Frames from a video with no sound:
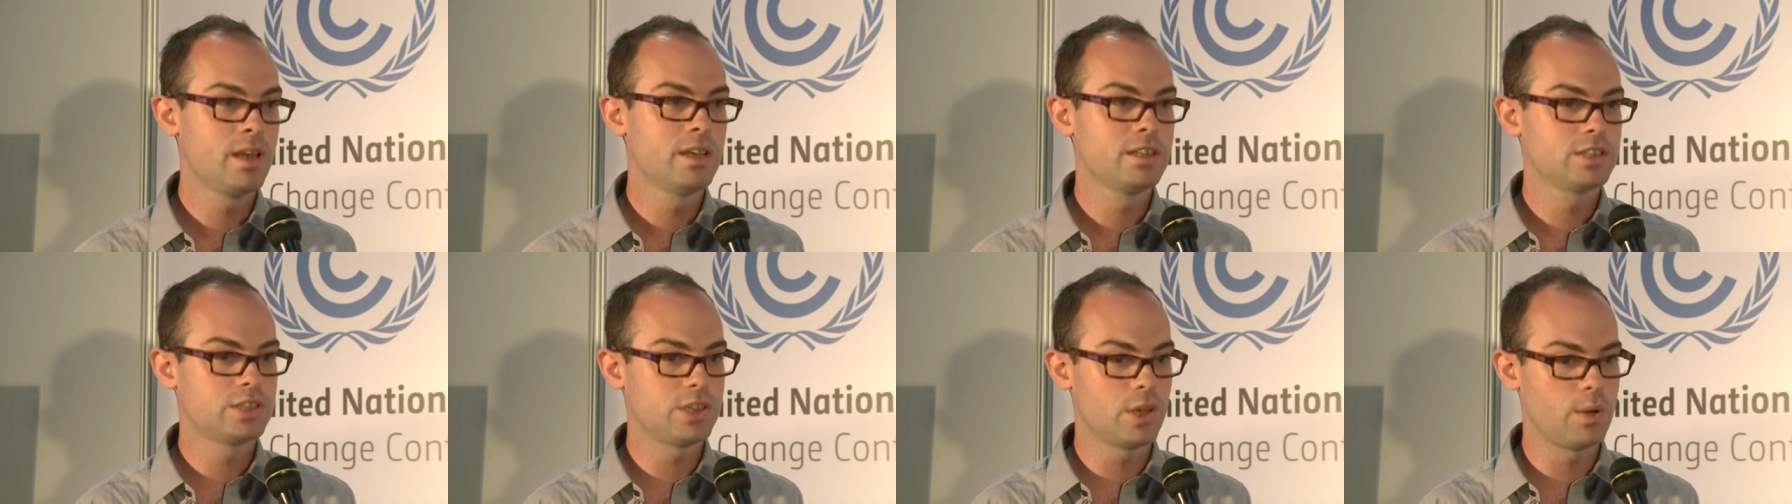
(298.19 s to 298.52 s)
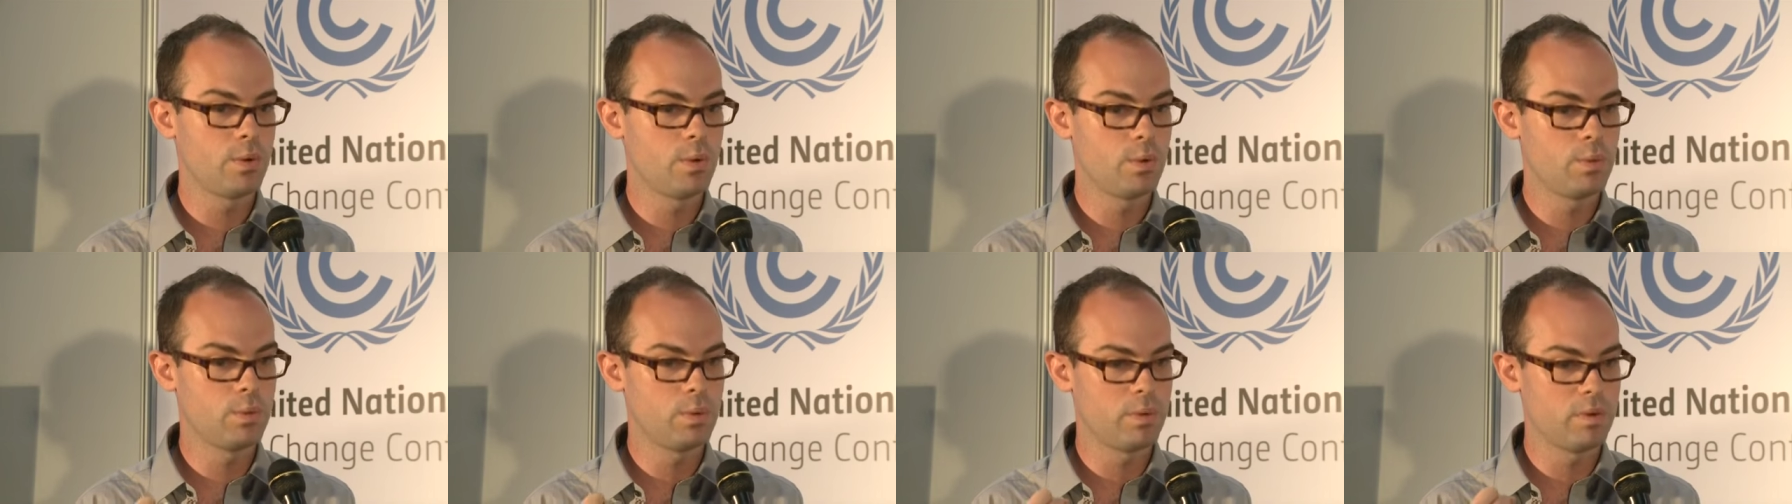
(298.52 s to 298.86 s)

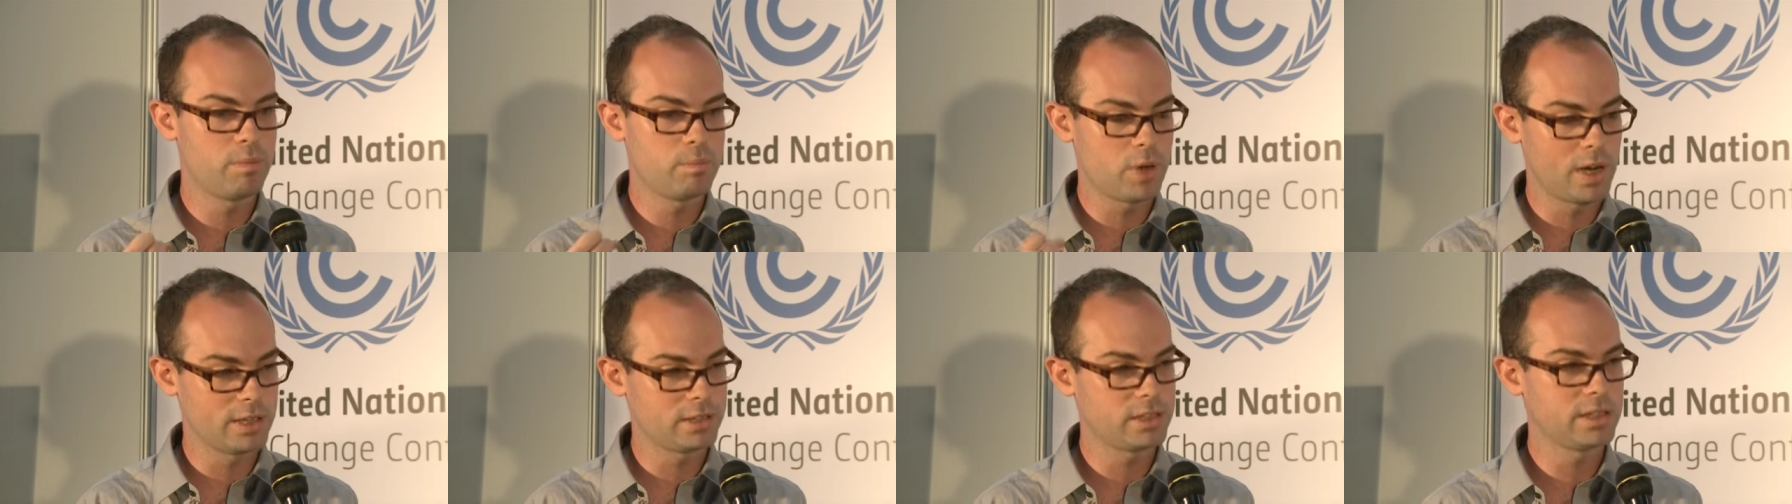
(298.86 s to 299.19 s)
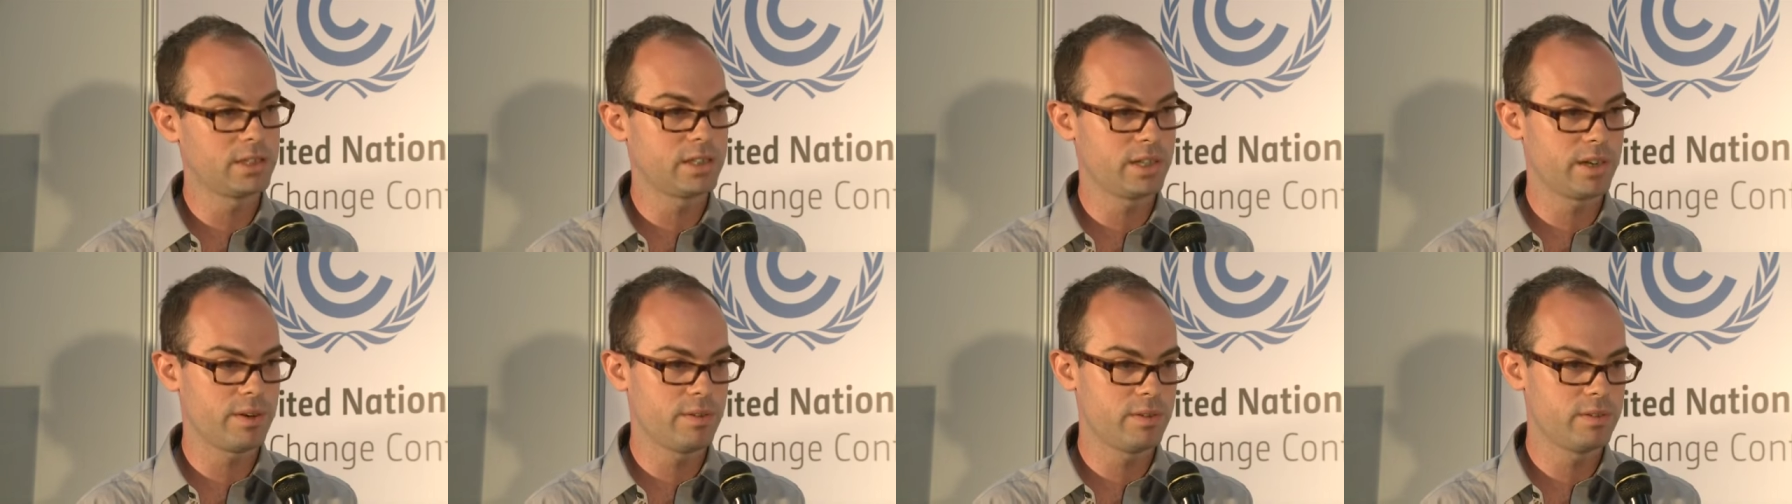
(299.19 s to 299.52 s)
so
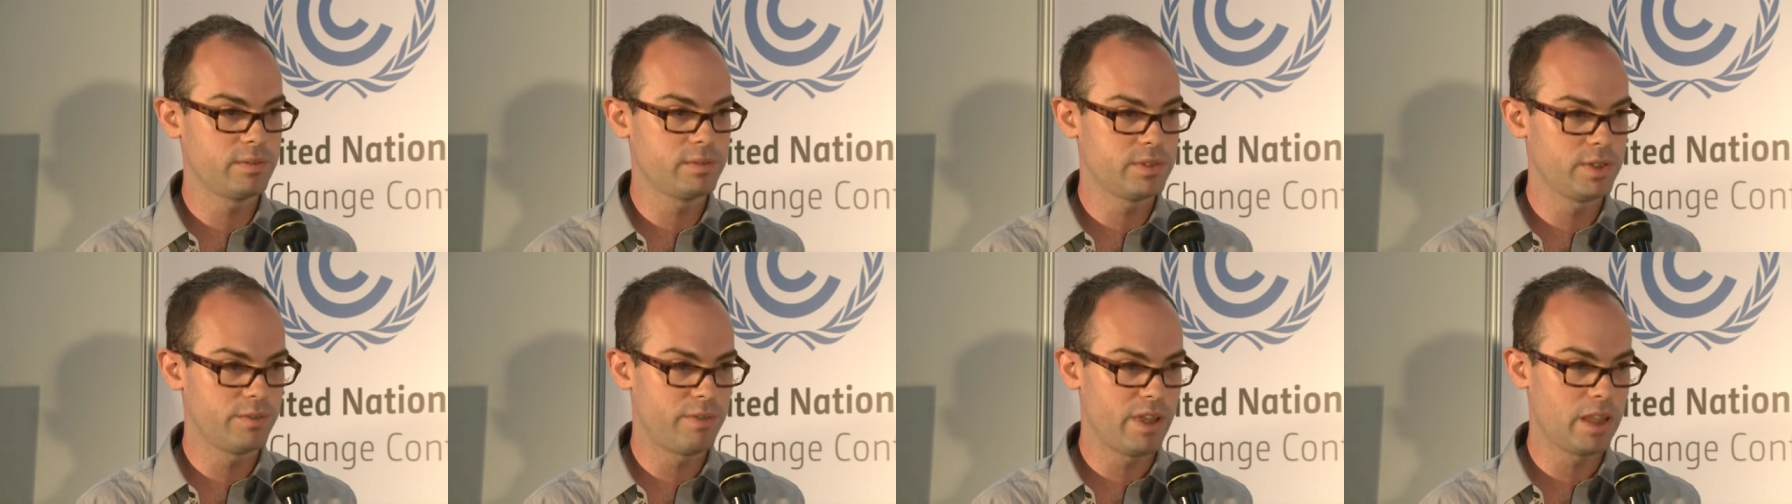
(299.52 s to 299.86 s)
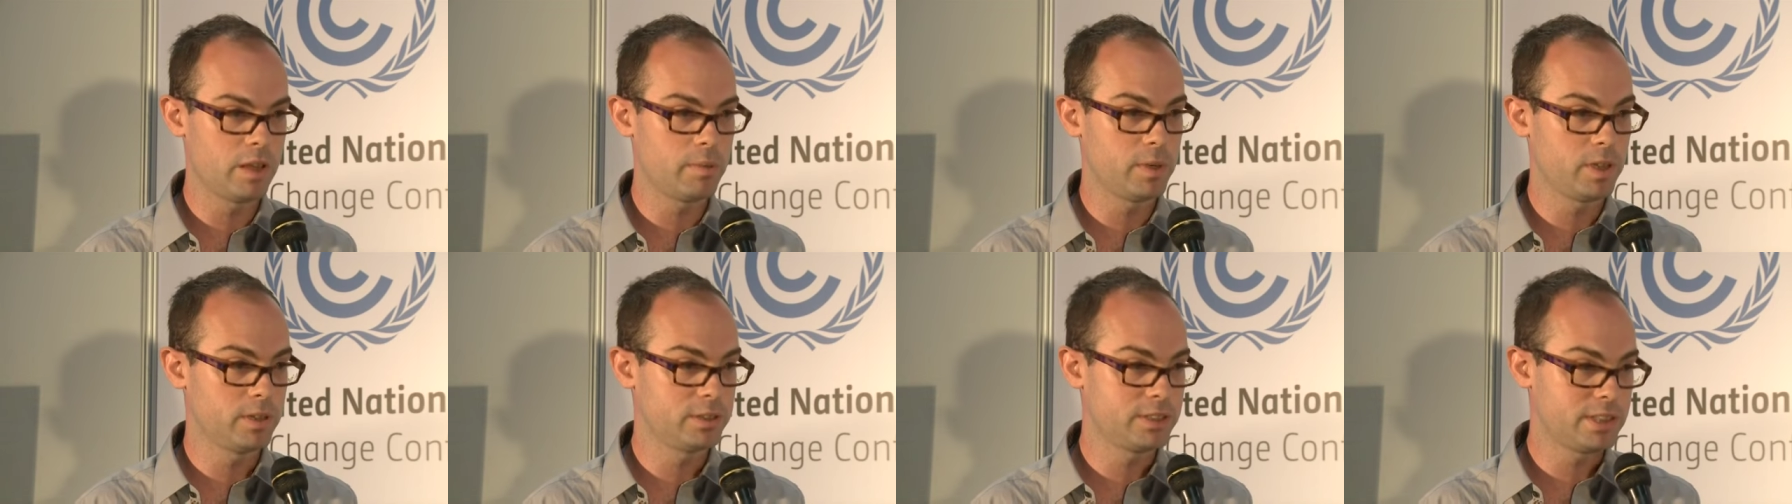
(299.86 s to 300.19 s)
project
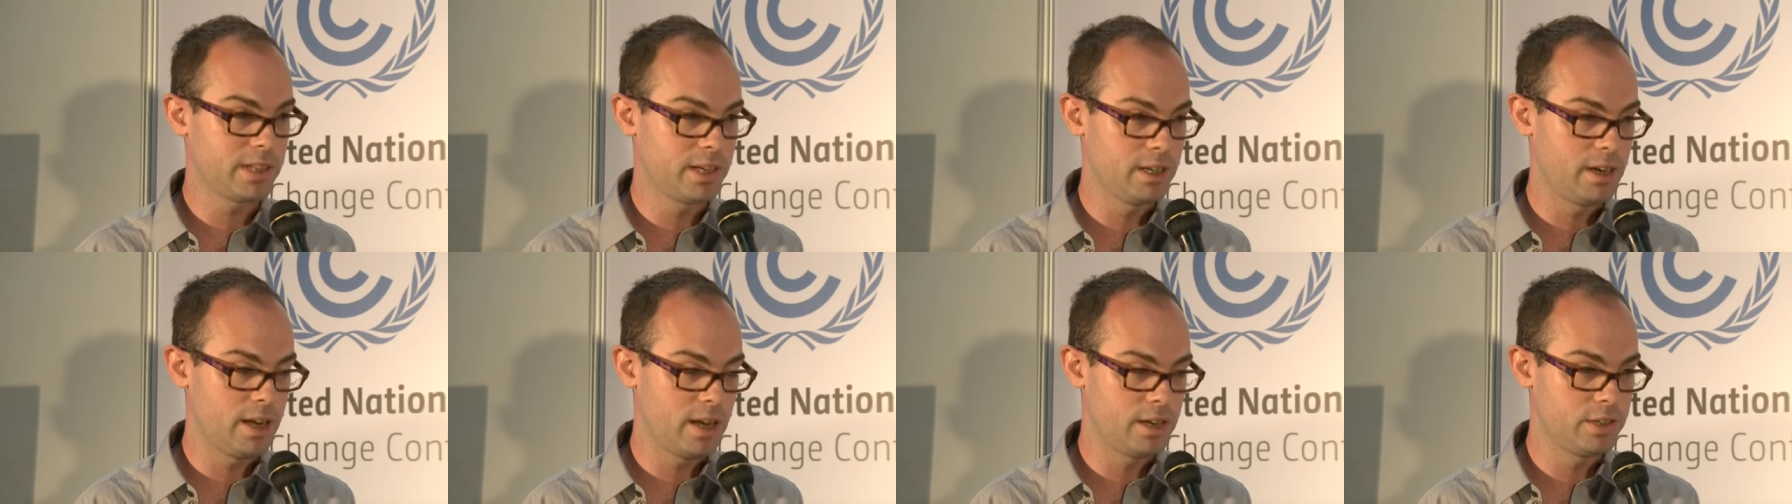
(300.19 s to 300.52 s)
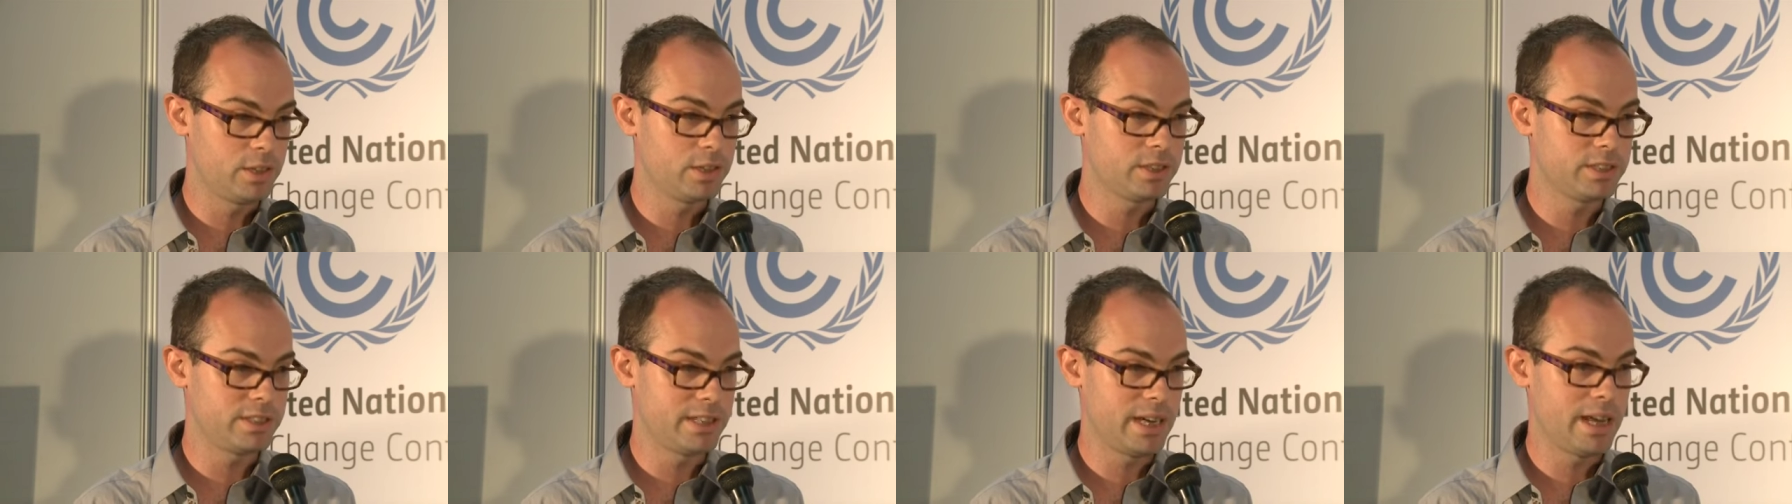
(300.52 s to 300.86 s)
developers can
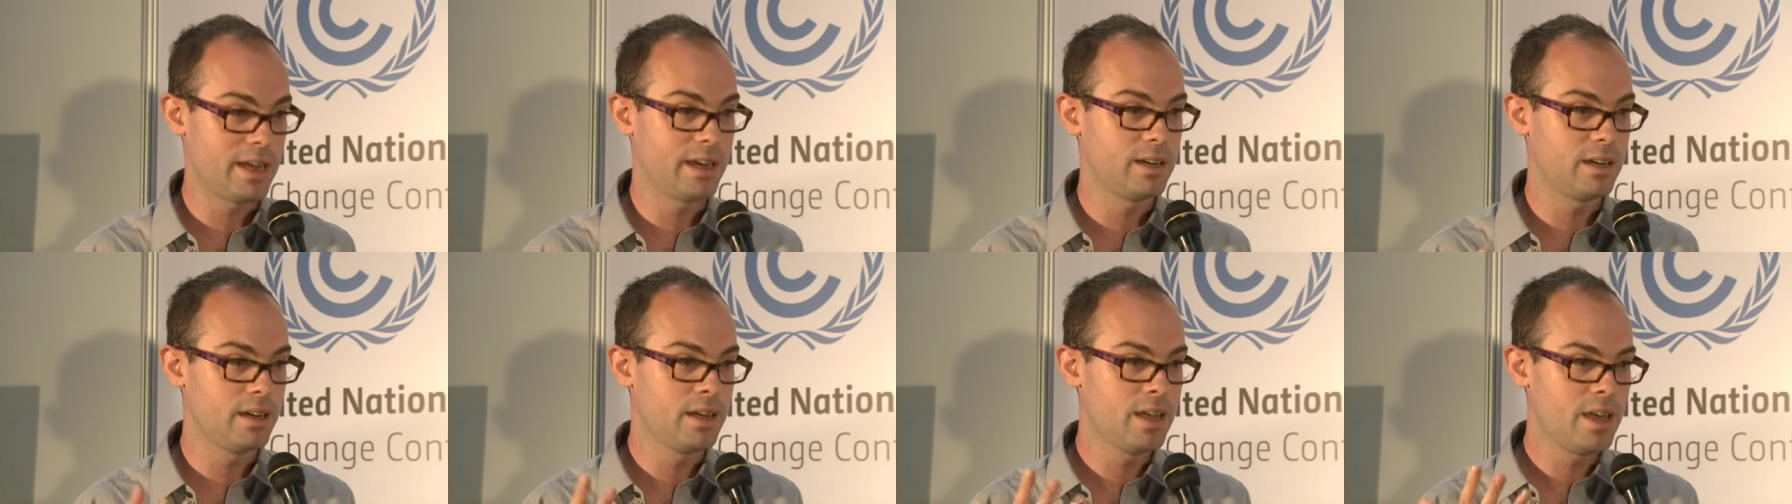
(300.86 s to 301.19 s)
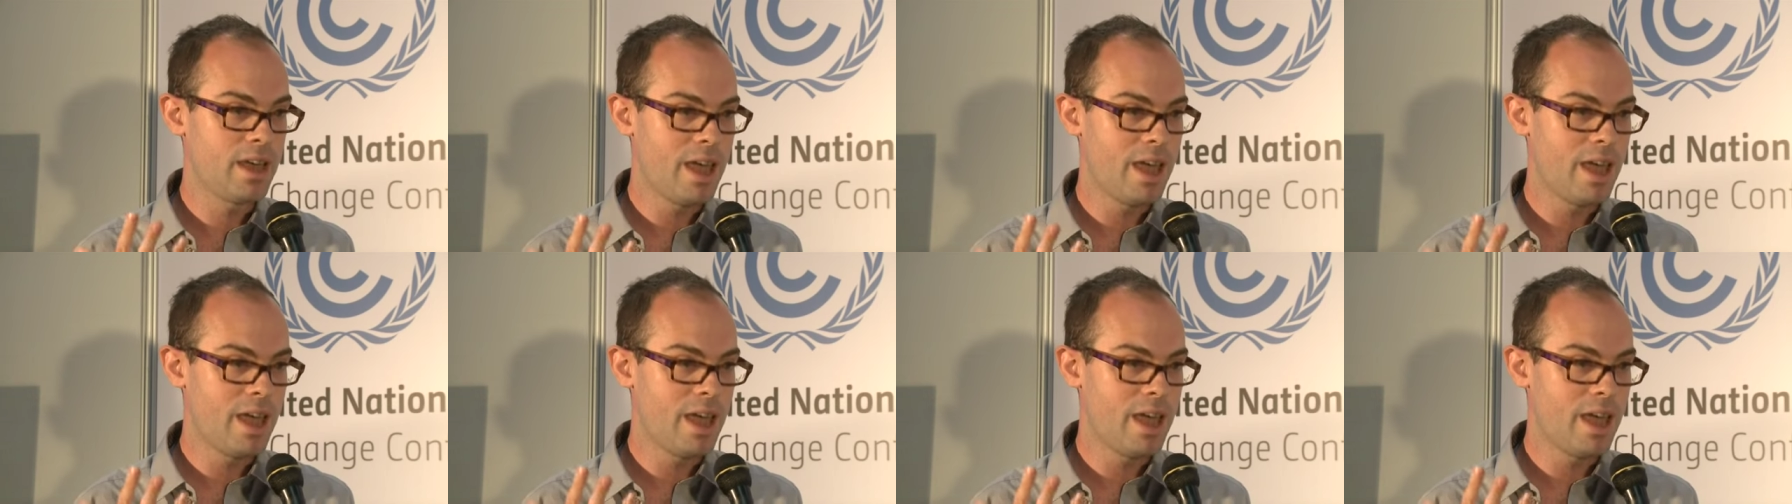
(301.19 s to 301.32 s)
understand